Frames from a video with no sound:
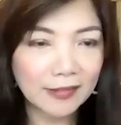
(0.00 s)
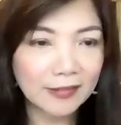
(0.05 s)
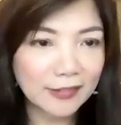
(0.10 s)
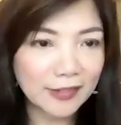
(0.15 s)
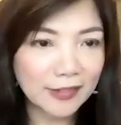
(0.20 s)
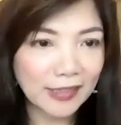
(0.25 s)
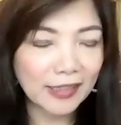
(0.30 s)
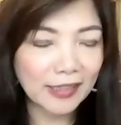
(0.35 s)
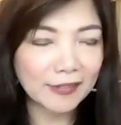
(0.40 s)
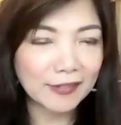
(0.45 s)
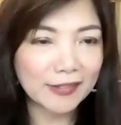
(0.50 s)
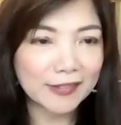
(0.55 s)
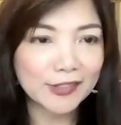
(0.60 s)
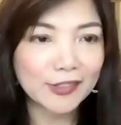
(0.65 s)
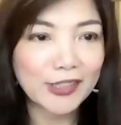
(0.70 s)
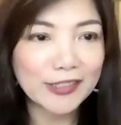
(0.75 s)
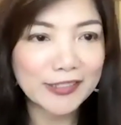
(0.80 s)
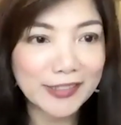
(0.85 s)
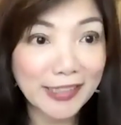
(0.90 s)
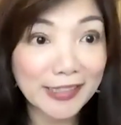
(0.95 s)
Yeah, so
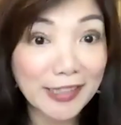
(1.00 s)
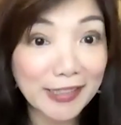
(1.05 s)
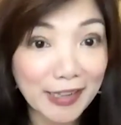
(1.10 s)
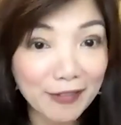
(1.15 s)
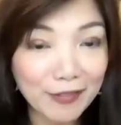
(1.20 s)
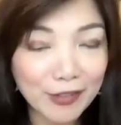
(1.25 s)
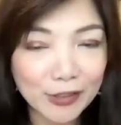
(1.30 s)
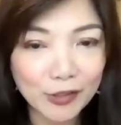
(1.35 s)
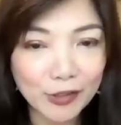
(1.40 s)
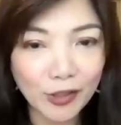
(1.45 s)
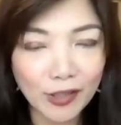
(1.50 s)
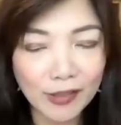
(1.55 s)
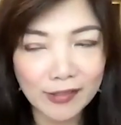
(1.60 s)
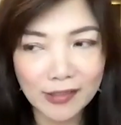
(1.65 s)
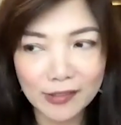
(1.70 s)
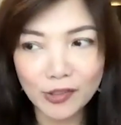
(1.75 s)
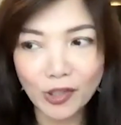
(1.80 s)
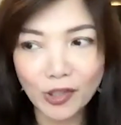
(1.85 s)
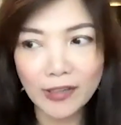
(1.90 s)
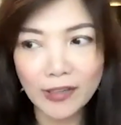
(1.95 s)
I said I have a dog.
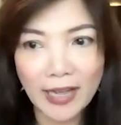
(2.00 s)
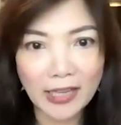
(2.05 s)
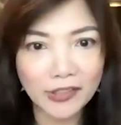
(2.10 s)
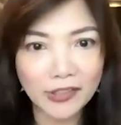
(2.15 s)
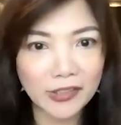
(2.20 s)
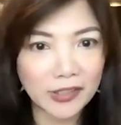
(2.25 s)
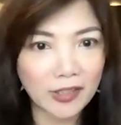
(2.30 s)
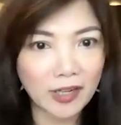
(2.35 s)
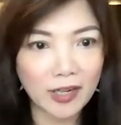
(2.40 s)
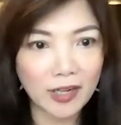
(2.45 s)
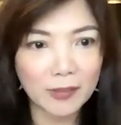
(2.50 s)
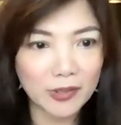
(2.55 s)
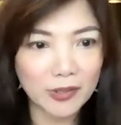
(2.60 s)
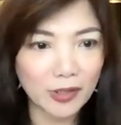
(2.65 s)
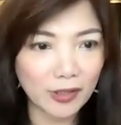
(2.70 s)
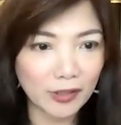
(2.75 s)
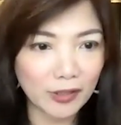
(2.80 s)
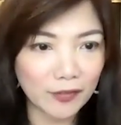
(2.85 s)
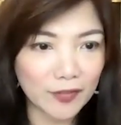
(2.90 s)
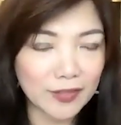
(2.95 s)
The dog actually calms
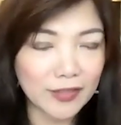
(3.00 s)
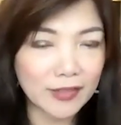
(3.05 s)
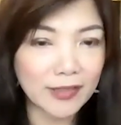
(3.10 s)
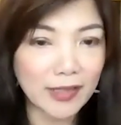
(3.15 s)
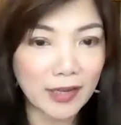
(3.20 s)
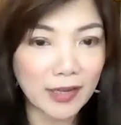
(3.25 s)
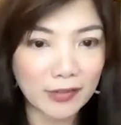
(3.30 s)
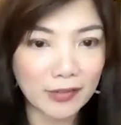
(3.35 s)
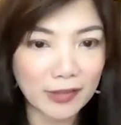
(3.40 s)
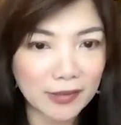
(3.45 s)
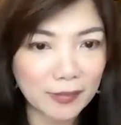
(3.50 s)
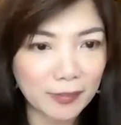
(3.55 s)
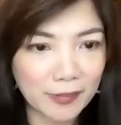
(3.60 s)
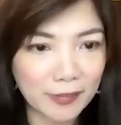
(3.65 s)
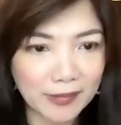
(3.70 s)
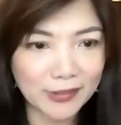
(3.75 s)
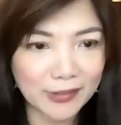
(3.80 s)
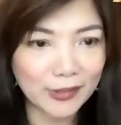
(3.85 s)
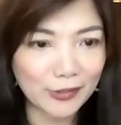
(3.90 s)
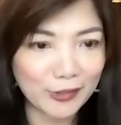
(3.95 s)
all of us down.
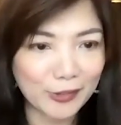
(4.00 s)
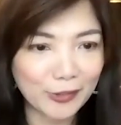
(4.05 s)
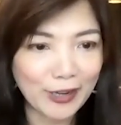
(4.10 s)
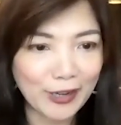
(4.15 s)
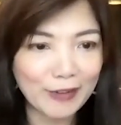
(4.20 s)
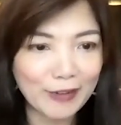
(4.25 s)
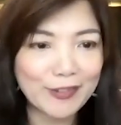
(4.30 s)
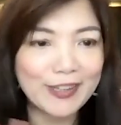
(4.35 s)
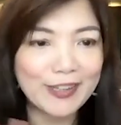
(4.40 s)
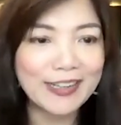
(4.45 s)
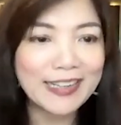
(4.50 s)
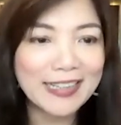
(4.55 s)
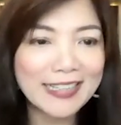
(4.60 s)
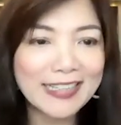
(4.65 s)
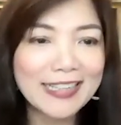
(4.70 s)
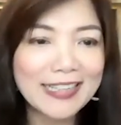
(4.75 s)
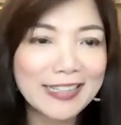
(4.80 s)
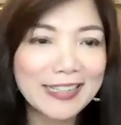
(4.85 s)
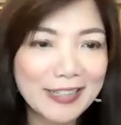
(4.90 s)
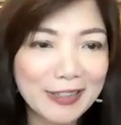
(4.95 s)
So whoever,
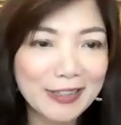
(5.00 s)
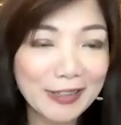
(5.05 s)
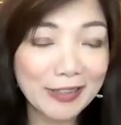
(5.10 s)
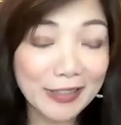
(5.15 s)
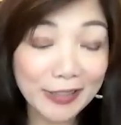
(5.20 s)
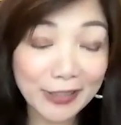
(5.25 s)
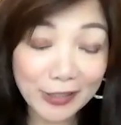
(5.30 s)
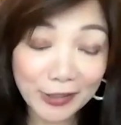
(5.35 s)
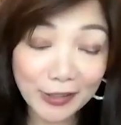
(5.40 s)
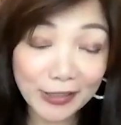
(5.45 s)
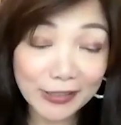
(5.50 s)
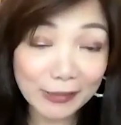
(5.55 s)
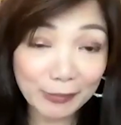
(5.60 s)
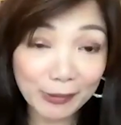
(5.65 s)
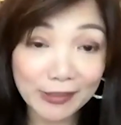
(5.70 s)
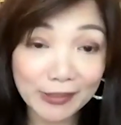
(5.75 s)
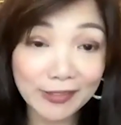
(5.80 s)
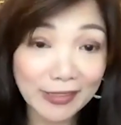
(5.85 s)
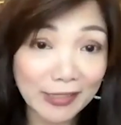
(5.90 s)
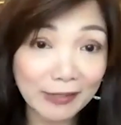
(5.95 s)
it's
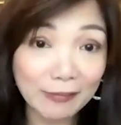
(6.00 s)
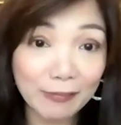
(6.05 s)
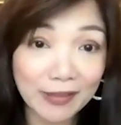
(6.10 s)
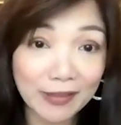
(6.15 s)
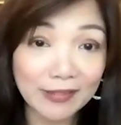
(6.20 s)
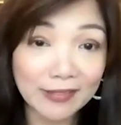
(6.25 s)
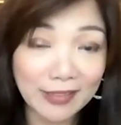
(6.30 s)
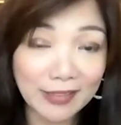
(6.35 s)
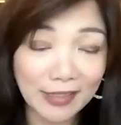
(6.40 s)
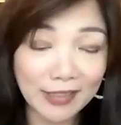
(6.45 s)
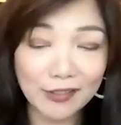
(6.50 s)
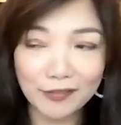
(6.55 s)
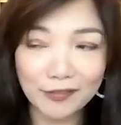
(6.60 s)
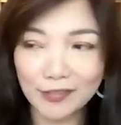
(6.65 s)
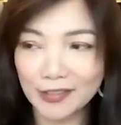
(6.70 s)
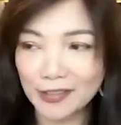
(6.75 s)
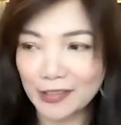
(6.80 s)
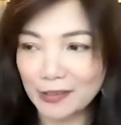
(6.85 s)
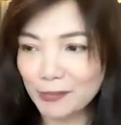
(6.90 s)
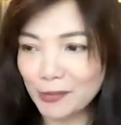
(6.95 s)
really been kind of
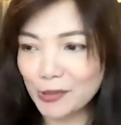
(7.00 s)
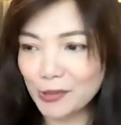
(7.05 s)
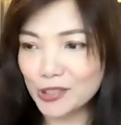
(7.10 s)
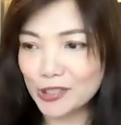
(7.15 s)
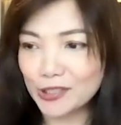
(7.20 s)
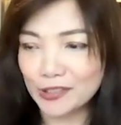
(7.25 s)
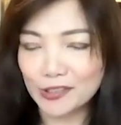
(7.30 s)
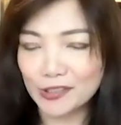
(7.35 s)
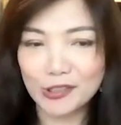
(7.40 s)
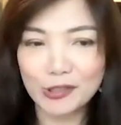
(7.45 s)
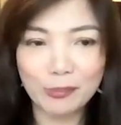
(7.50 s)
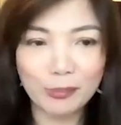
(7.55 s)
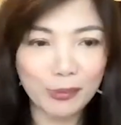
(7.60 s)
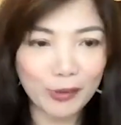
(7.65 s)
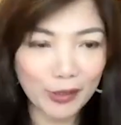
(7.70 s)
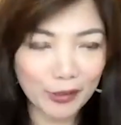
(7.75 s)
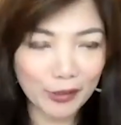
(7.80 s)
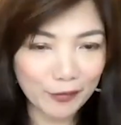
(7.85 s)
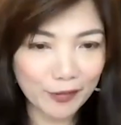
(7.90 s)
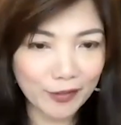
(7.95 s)
an emotional
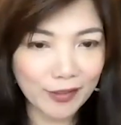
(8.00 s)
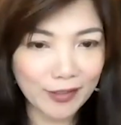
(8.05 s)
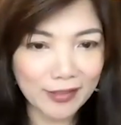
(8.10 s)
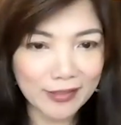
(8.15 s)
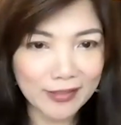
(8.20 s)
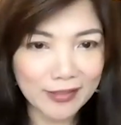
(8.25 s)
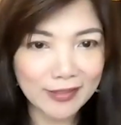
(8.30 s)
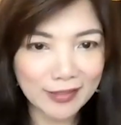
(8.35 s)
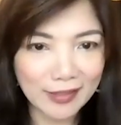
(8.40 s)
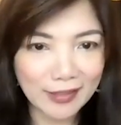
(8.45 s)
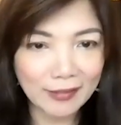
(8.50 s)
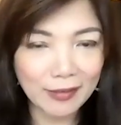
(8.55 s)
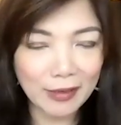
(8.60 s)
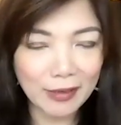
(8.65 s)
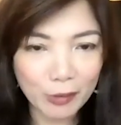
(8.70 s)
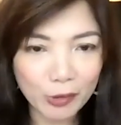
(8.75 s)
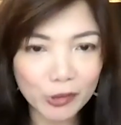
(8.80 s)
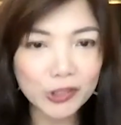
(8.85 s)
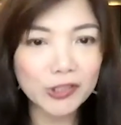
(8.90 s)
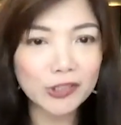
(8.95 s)
support for us.
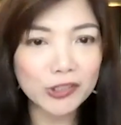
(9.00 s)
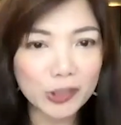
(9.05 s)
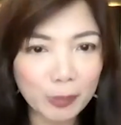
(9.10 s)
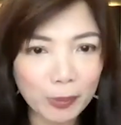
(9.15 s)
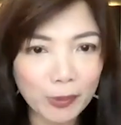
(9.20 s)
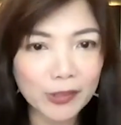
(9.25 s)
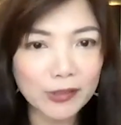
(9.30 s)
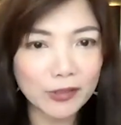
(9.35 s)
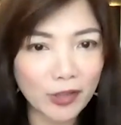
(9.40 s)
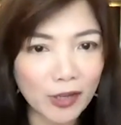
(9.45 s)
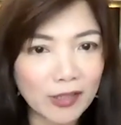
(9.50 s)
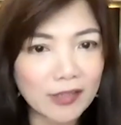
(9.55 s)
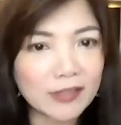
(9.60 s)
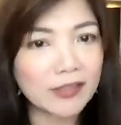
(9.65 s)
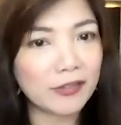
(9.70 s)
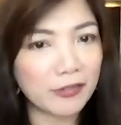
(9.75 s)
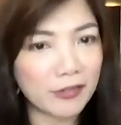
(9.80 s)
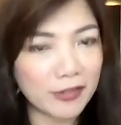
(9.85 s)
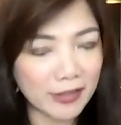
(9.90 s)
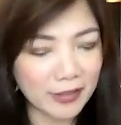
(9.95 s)
Emotional support dogs
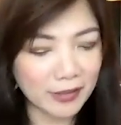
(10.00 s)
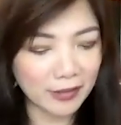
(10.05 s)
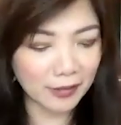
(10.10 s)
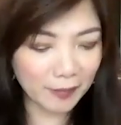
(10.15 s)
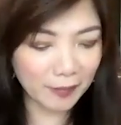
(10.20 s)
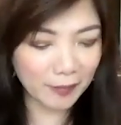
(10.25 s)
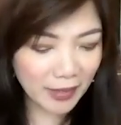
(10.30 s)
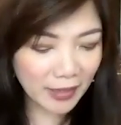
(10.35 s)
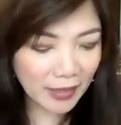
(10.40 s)
are real.